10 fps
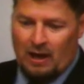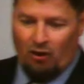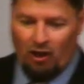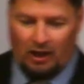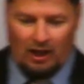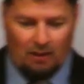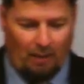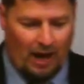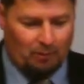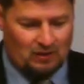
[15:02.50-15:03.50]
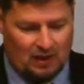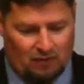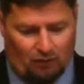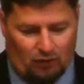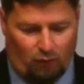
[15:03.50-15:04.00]
Look, and the Bible says
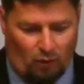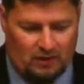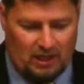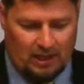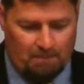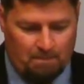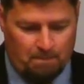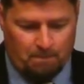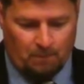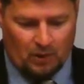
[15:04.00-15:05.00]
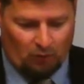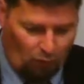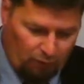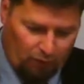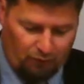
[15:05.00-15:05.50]
in verse 14,
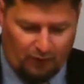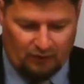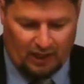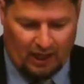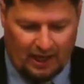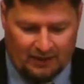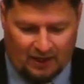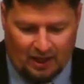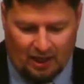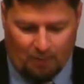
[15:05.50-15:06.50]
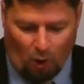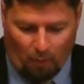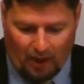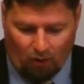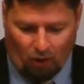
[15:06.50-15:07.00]
verse 15, And he said unto him, O
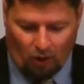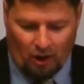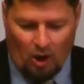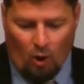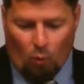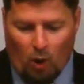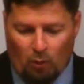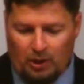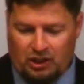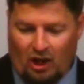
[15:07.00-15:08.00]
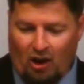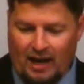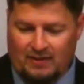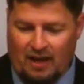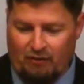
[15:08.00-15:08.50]
my Lord, wherewith shall I
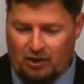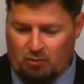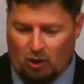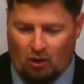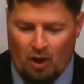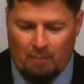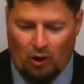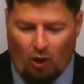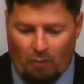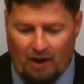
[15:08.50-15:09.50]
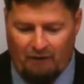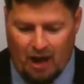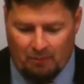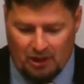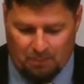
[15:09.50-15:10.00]
save Israel? Behold, my
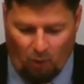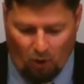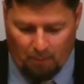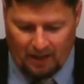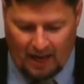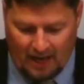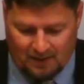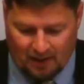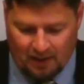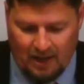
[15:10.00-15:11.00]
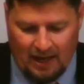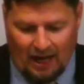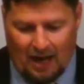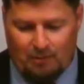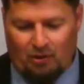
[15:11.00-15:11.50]
family is poor in Manasseh, and
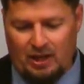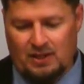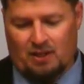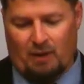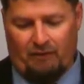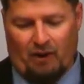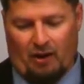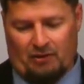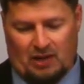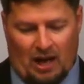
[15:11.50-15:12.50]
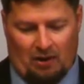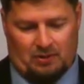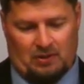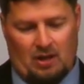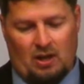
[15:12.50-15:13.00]
I am the least in my father's
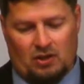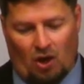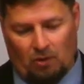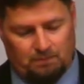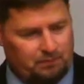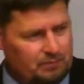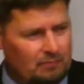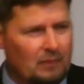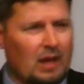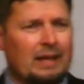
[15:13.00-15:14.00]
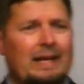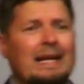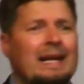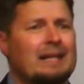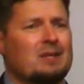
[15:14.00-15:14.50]
house. So,
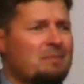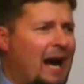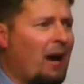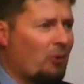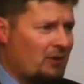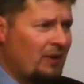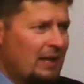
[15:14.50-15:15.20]
Gideon has some doubt.